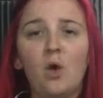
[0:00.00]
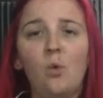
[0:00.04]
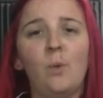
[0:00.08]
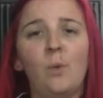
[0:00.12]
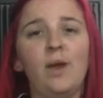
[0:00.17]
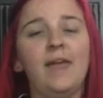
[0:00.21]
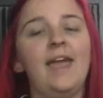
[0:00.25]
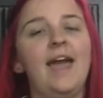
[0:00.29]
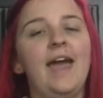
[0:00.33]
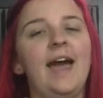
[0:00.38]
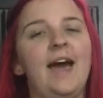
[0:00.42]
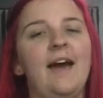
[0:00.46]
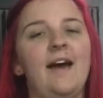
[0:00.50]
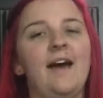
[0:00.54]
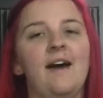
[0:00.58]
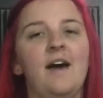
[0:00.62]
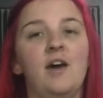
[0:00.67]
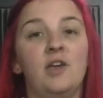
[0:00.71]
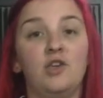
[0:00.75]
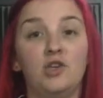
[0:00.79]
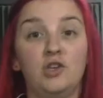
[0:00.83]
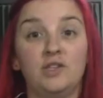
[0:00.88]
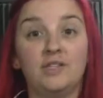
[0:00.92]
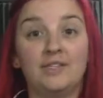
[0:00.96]
we have
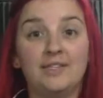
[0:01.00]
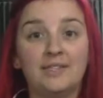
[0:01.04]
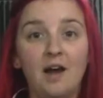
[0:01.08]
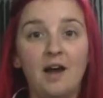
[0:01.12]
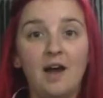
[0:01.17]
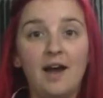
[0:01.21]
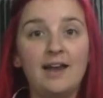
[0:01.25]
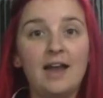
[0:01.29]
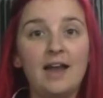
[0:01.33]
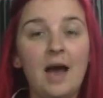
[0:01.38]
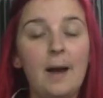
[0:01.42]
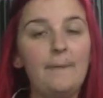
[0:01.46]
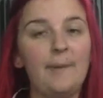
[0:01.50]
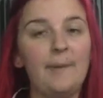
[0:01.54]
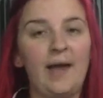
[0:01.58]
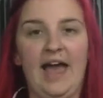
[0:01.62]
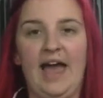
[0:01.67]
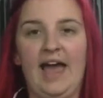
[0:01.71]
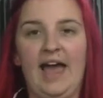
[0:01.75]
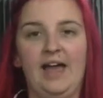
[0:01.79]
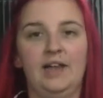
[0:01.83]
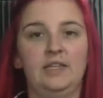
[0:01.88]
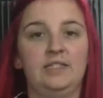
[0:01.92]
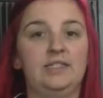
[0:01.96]
sign up
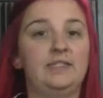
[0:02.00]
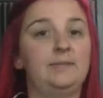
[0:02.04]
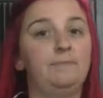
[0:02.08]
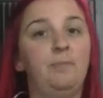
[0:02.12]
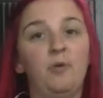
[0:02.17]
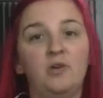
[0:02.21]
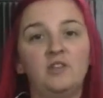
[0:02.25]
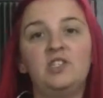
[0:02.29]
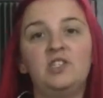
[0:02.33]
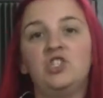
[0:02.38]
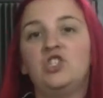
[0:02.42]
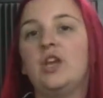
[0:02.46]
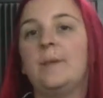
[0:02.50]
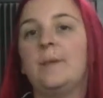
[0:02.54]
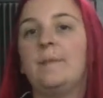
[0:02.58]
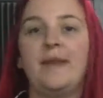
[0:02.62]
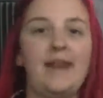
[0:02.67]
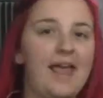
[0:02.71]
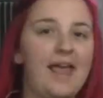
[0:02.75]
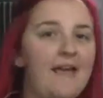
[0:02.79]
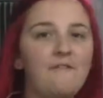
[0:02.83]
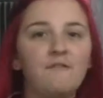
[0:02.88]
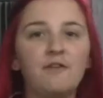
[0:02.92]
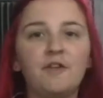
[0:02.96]
and sponsorship
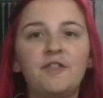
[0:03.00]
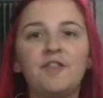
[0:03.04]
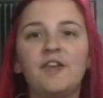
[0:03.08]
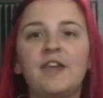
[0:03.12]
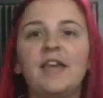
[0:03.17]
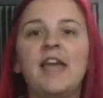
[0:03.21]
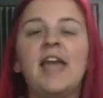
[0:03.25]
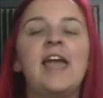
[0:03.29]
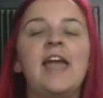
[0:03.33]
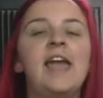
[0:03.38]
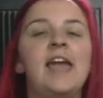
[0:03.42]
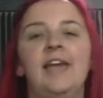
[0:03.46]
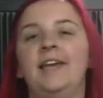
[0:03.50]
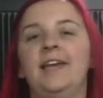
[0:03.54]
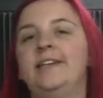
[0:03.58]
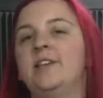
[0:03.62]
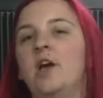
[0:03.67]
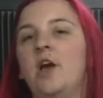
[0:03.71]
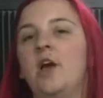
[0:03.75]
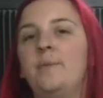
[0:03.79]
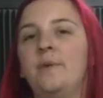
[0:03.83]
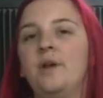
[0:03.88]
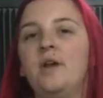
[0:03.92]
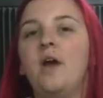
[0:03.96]
and everything is
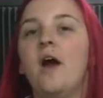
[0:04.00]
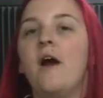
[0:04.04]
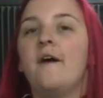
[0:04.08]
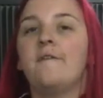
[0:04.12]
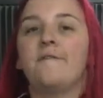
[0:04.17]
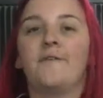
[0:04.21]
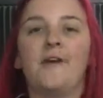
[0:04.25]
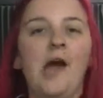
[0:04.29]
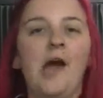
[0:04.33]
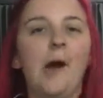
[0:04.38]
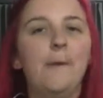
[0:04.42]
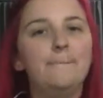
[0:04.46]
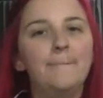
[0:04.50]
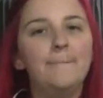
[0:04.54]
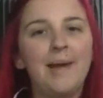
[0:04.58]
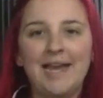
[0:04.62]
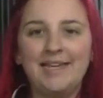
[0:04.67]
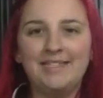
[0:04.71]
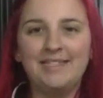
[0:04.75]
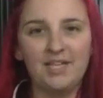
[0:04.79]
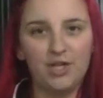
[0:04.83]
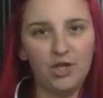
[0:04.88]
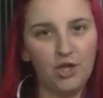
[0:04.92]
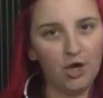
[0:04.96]
open for our
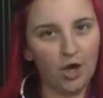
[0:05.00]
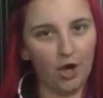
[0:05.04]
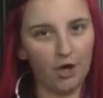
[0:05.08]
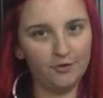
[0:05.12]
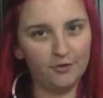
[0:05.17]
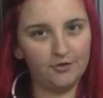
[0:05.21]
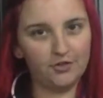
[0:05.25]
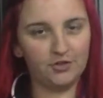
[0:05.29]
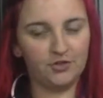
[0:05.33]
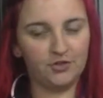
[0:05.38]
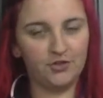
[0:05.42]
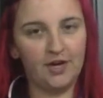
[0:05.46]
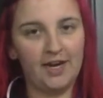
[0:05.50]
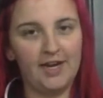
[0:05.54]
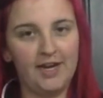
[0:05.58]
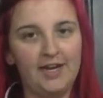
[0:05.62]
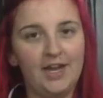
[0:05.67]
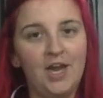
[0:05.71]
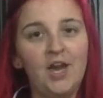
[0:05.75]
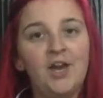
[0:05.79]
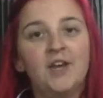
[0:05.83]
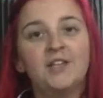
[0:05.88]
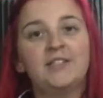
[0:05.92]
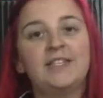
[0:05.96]
amazing girls retreat.
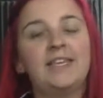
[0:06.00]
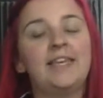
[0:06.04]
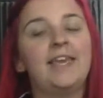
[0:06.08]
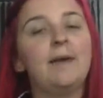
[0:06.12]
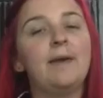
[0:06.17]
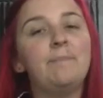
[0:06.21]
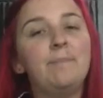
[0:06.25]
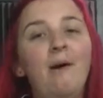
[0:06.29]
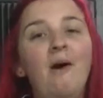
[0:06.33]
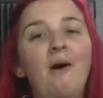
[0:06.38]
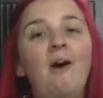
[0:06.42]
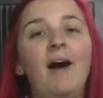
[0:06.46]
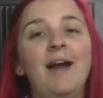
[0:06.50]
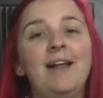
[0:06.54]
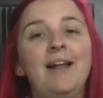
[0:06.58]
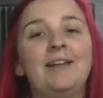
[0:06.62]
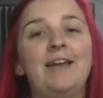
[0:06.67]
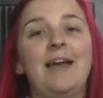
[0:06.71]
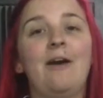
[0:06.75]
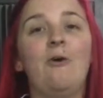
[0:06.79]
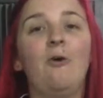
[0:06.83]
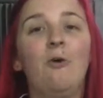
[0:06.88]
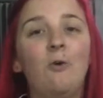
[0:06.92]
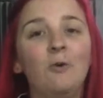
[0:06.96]
So get behind
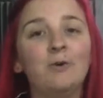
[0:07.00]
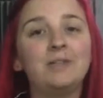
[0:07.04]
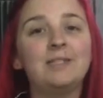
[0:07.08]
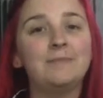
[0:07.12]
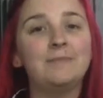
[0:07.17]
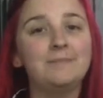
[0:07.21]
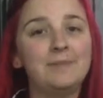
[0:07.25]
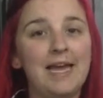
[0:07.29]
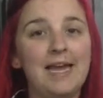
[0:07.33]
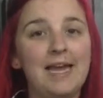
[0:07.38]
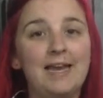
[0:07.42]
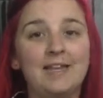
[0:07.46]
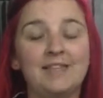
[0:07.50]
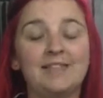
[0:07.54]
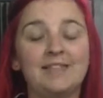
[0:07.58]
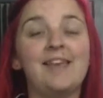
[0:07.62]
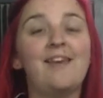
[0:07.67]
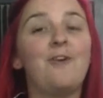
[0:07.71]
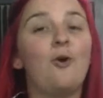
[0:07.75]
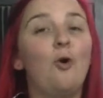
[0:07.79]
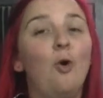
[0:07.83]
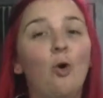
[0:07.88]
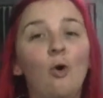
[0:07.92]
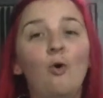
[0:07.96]
our awesome leaders.
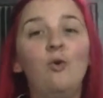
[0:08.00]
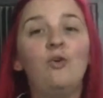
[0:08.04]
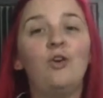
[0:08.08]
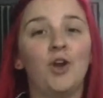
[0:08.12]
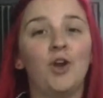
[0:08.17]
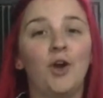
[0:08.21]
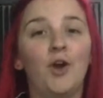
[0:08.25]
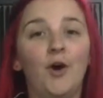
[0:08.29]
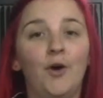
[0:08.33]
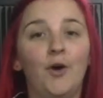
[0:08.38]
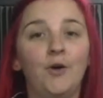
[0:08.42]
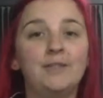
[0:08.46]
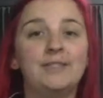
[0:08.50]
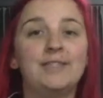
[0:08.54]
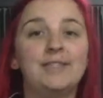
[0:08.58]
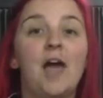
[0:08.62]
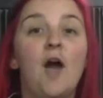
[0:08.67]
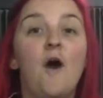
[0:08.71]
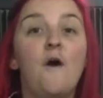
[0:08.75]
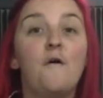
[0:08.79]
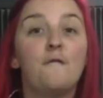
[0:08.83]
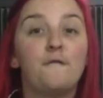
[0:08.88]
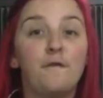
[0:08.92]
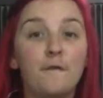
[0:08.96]
They're all girls
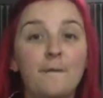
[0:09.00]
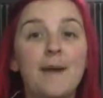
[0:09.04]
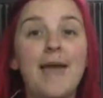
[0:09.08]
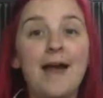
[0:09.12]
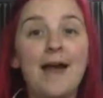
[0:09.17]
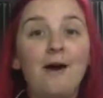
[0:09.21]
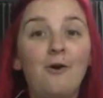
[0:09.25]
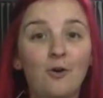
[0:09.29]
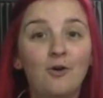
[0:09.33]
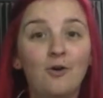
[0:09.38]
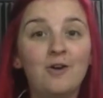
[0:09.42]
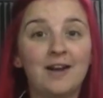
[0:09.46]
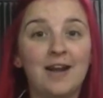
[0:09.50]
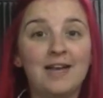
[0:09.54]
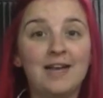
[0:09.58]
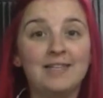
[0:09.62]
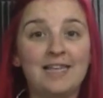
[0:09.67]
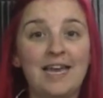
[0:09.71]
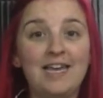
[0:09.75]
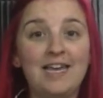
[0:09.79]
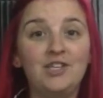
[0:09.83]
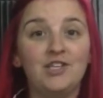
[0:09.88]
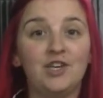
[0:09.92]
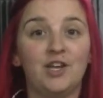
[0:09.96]
from our
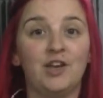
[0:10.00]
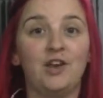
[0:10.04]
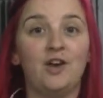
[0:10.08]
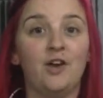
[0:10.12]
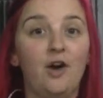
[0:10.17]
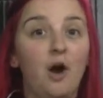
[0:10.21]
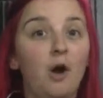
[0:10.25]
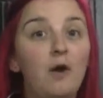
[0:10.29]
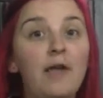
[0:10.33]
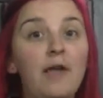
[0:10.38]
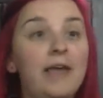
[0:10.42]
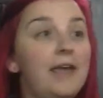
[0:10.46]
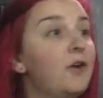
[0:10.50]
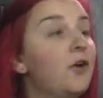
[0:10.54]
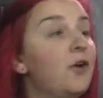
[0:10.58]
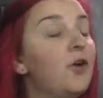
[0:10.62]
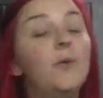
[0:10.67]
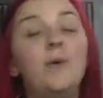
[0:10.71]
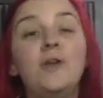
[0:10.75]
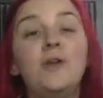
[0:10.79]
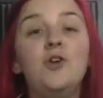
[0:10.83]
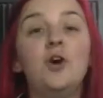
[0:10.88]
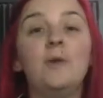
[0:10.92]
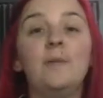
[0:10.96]
organization who are
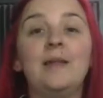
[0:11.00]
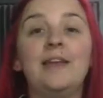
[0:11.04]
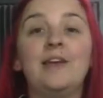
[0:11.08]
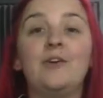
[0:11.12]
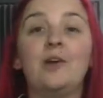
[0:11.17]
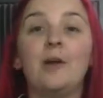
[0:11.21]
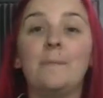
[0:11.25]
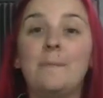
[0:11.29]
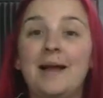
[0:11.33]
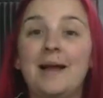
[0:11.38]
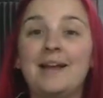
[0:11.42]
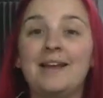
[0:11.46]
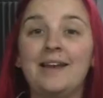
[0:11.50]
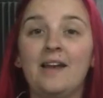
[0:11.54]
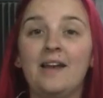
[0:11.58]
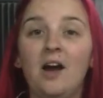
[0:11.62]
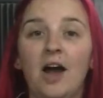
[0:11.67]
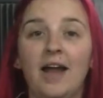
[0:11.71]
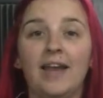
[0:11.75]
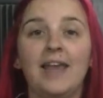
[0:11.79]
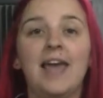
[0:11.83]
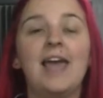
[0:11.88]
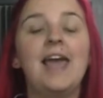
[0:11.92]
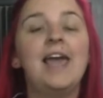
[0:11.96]
normally here on a Monday
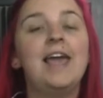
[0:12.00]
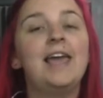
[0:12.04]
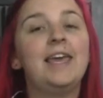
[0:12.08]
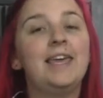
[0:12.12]
night.